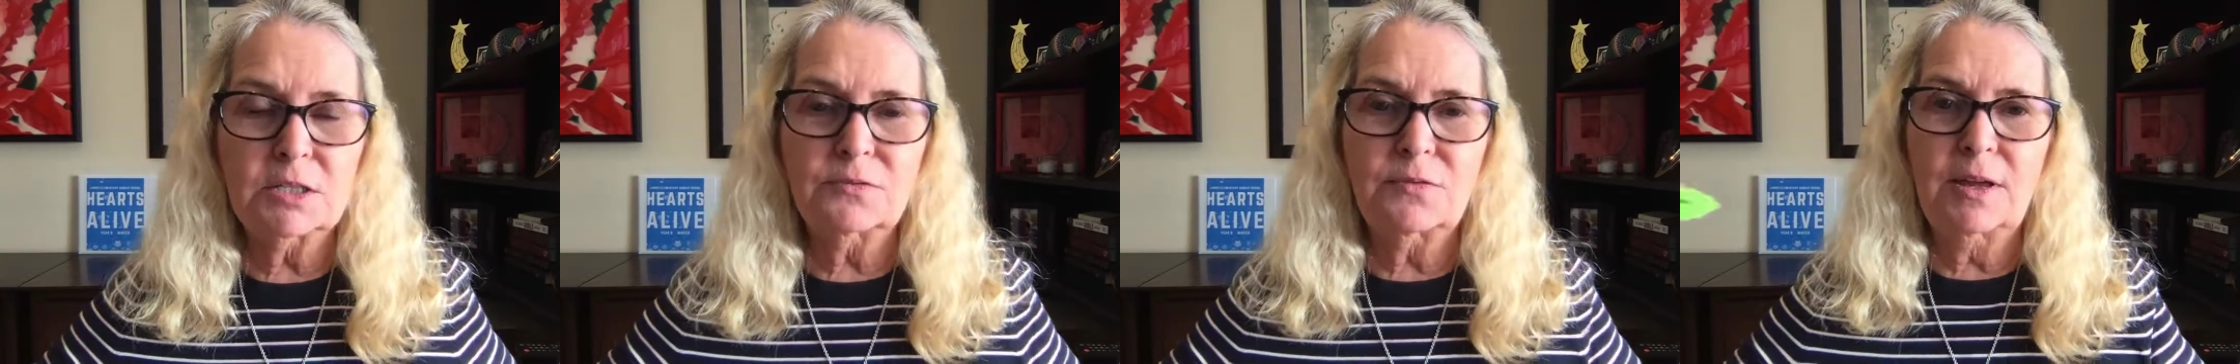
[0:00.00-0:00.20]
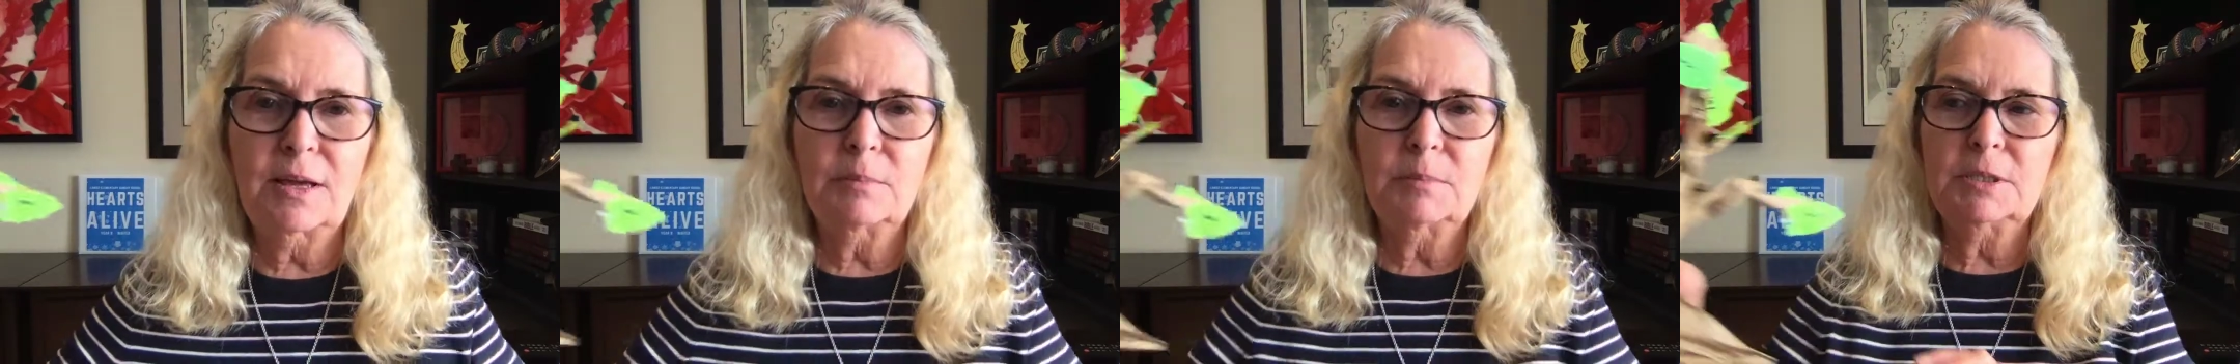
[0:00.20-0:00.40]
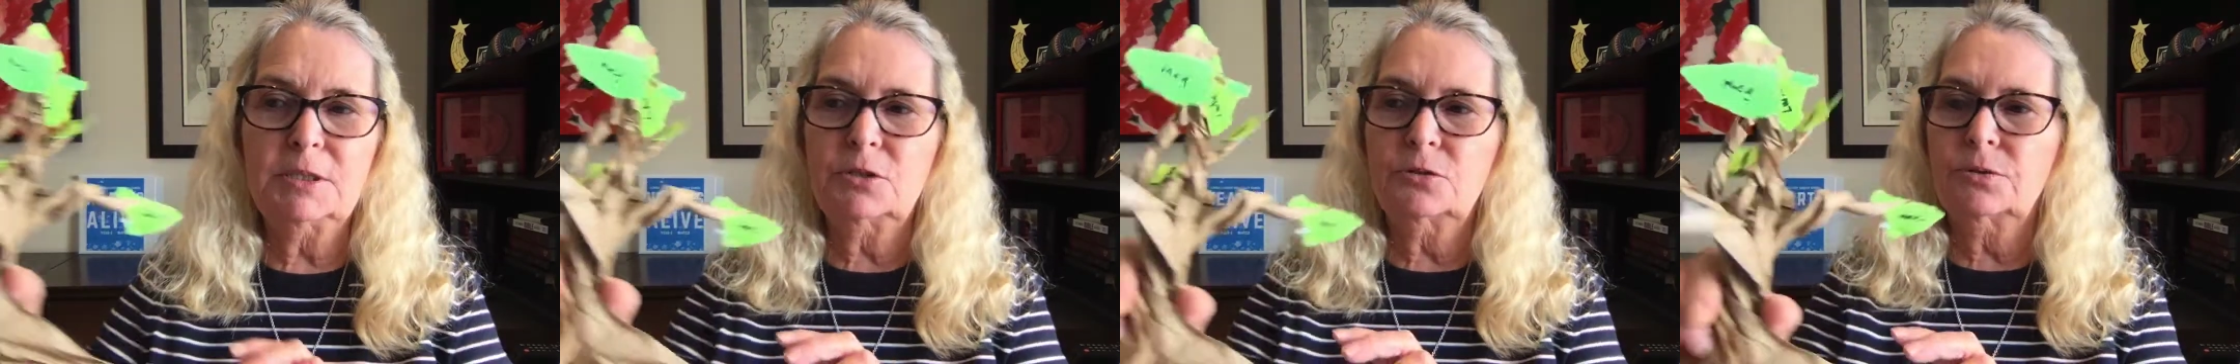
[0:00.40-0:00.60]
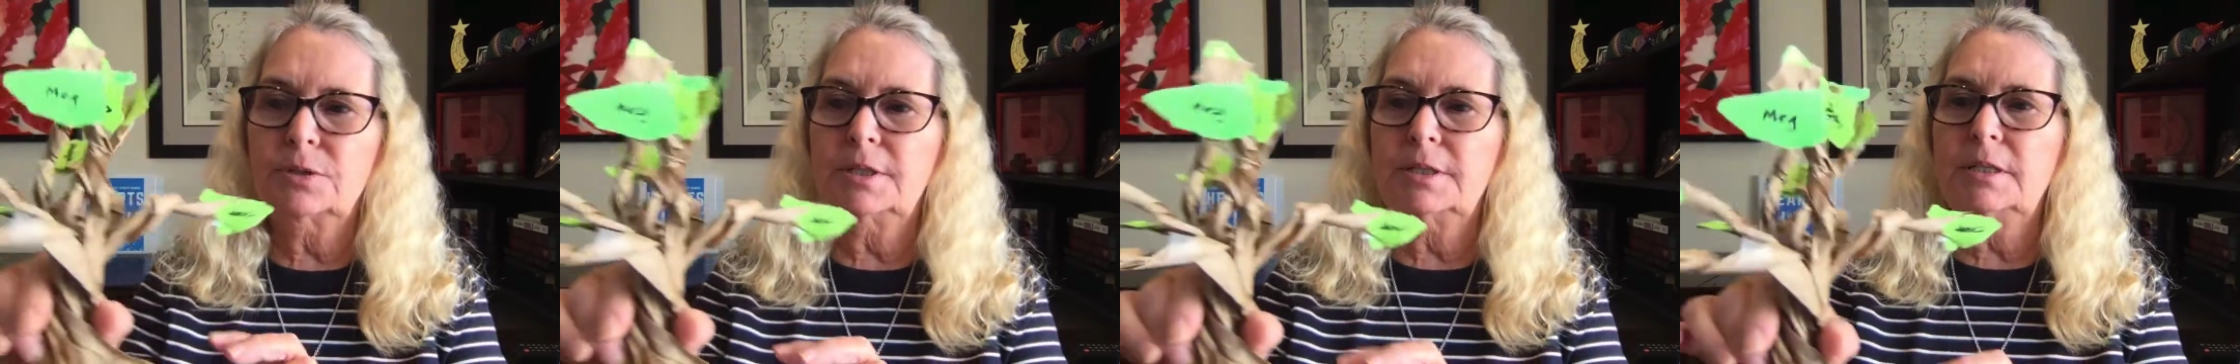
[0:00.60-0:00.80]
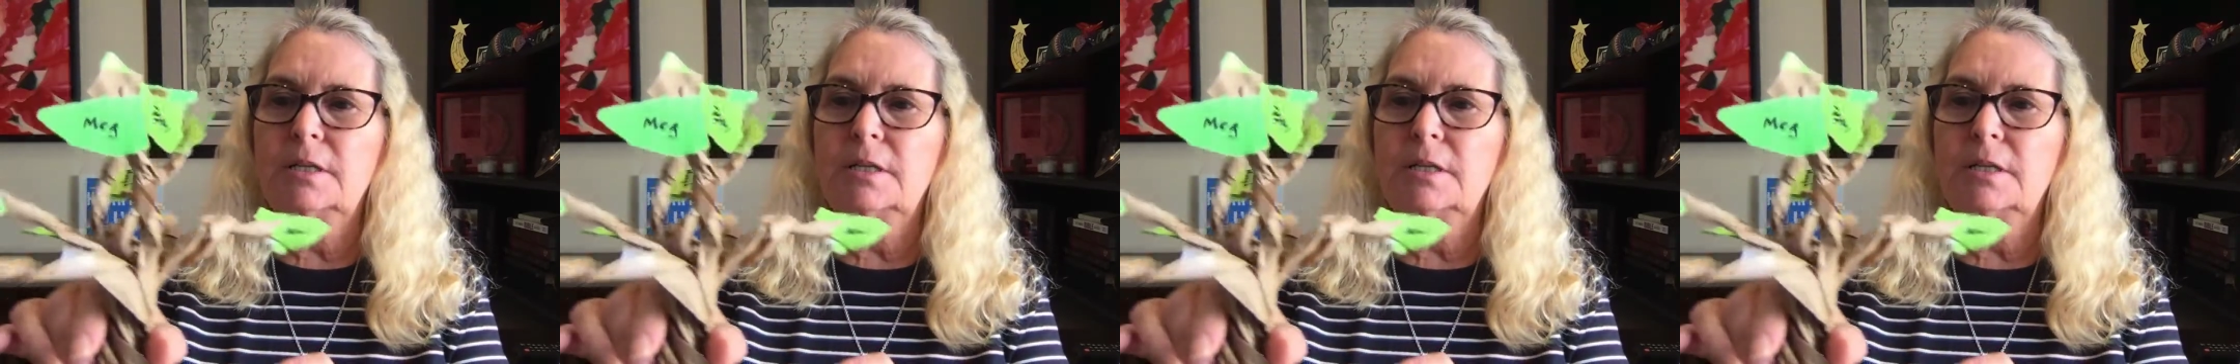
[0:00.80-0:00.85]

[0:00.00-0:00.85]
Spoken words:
family tree.